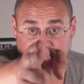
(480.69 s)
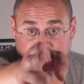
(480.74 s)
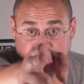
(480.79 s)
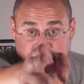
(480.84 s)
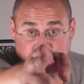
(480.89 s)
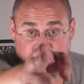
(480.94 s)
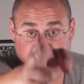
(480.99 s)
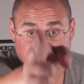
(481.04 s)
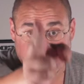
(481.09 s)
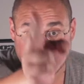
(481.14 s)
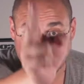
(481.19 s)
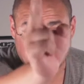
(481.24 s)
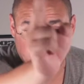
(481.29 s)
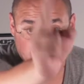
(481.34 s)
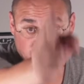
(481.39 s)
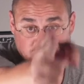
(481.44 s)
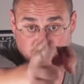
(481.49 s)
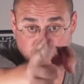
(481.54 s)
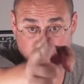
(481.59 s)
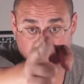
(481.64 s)
literally
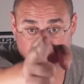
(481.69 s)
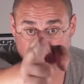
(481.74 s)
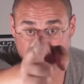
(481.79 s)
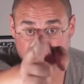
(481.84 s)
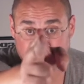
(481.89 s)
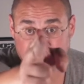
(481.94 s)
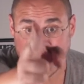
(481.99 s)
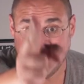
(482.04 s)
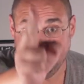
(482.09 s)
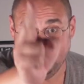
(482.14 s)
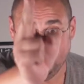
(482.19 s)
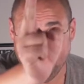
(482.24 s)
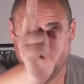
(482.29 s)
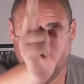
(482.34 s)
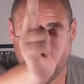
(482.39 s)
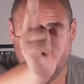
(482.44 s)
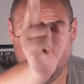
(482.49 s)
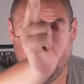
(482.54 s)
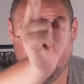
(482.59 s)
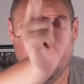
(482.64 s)
to you
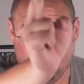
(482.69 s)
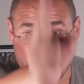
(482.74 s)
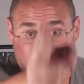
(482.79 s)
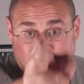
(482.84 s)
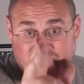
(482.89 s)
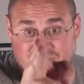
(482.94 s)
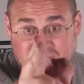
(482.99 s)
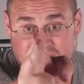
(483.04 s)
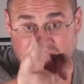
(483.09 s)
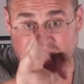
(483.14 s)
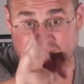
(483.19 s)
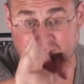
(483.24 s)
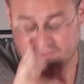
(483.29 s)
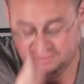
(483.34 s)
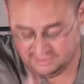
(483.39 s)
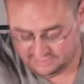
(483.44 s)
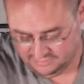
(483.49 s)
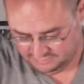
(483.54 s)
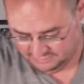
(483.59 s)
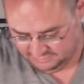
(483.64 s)
watching
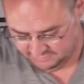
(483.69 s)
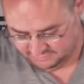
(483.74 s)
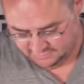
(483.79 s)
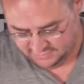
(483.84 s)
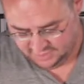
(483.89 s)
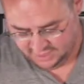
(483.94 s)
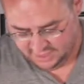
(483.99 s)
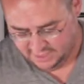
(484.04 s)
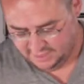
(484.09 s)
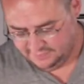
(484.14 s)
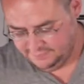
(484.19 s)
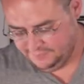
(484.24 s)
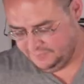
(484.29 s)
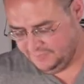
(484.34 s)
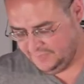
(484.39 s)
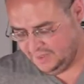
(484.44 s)
this, okay?